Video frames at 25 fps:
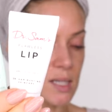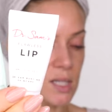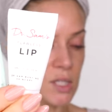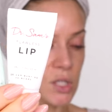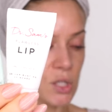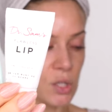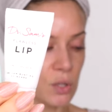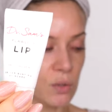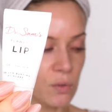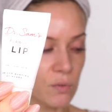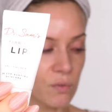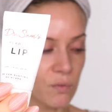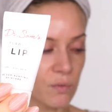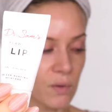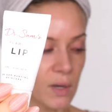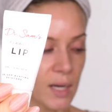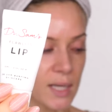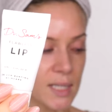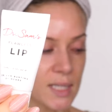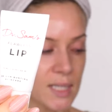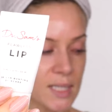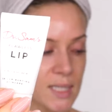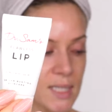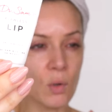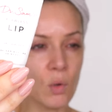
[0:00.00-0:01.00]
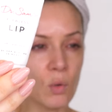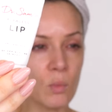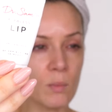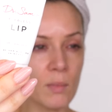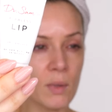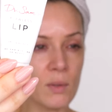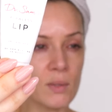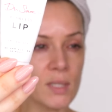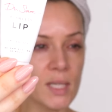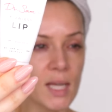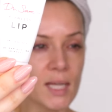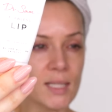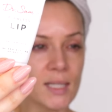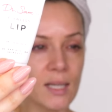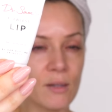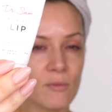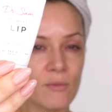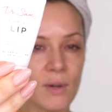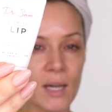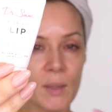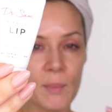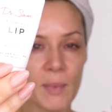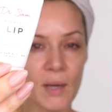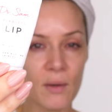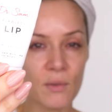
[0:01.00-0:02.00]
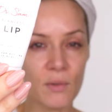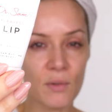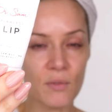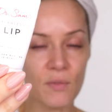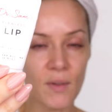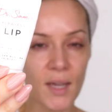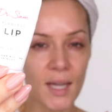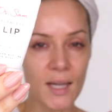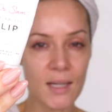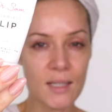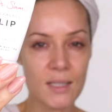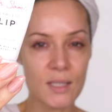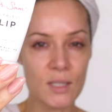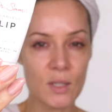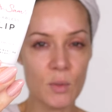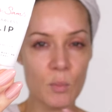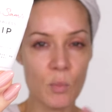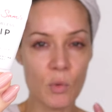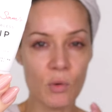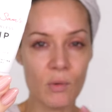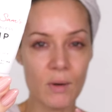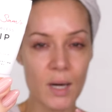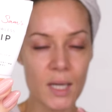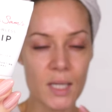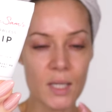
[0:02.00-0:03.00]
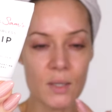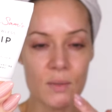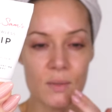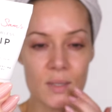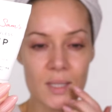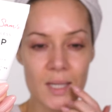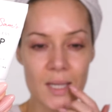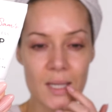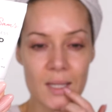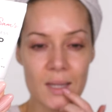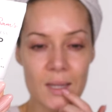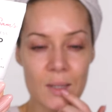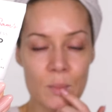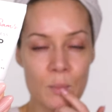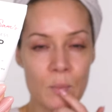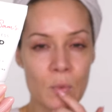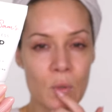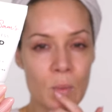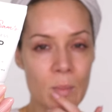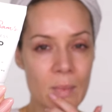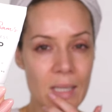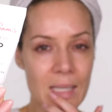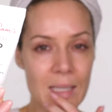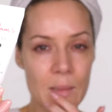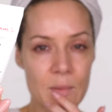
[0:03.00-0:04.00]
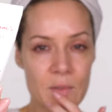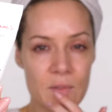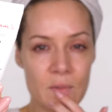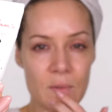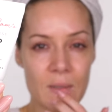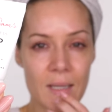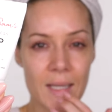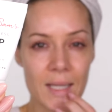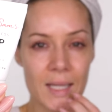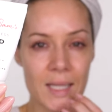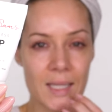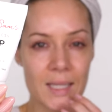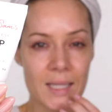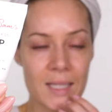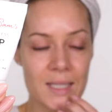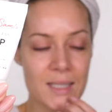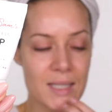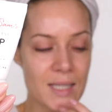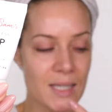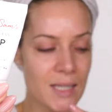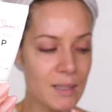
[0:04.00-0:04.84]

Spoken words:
I do find it almost has a rebound effect. The more I use it, the more my lips feel like it needs